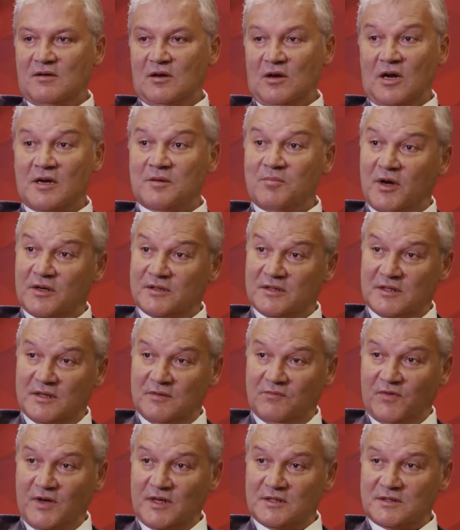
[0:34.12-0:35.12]
Like-minded
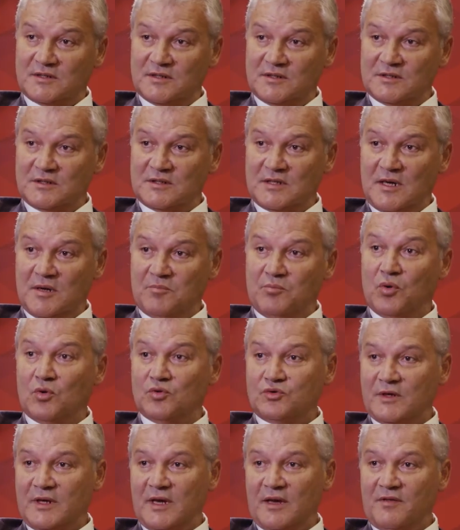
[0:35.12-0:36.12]
investors pull
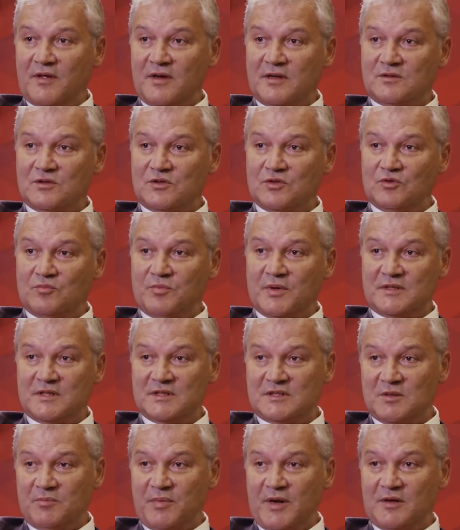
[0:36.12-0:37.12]
together to
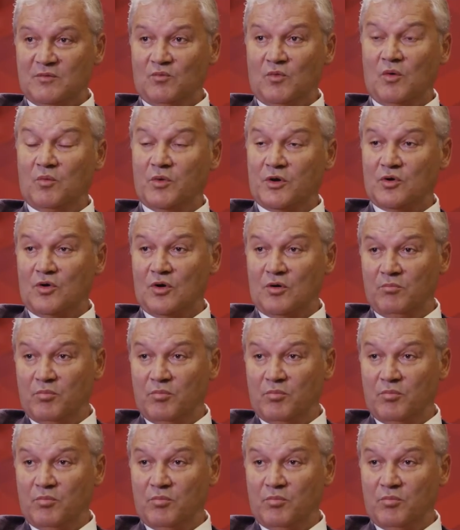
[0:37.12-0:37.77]
participate in what we call a